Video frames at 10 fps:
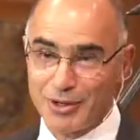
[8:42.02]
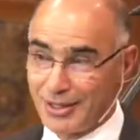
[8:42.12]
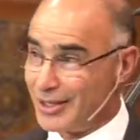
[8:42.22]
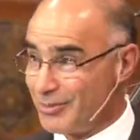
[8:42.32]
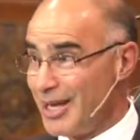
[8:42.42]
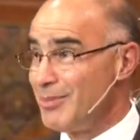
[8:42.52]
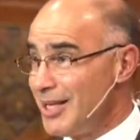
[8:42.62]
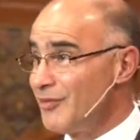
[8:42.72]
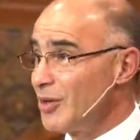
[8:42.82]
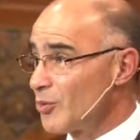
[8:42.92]
another, maybe
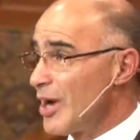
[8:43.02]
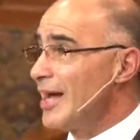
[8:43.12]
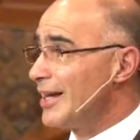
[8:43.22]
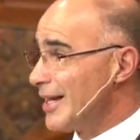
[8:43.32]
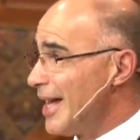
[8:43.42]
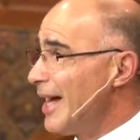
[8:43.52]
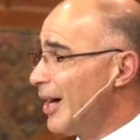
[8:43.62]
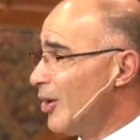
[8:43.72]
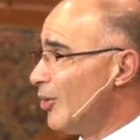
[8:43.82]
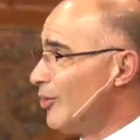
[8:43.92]
even right
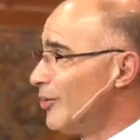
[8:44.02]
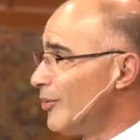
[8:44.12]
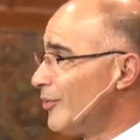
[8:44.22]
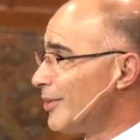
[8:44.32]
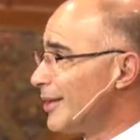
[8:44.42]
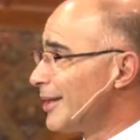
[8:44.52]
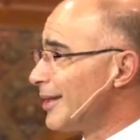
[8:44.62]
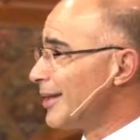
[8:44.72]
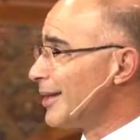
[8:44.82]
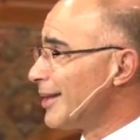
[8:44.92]
now,
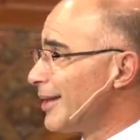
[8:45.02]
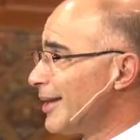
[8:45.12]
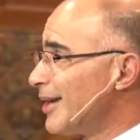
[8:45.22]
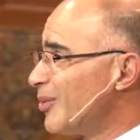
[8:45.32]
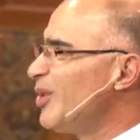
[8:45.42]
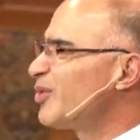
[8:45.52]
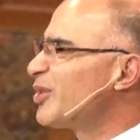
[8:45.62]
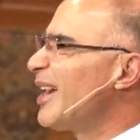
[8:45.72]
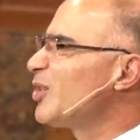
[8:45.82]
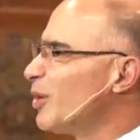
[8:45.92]
we've
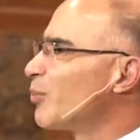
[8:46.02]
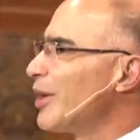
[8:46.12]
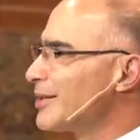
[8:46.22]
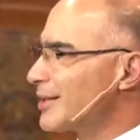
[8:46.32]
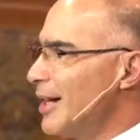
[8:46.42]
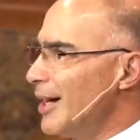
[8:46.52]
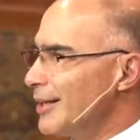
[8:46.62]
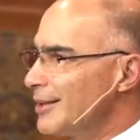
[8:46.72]
tried to impress God,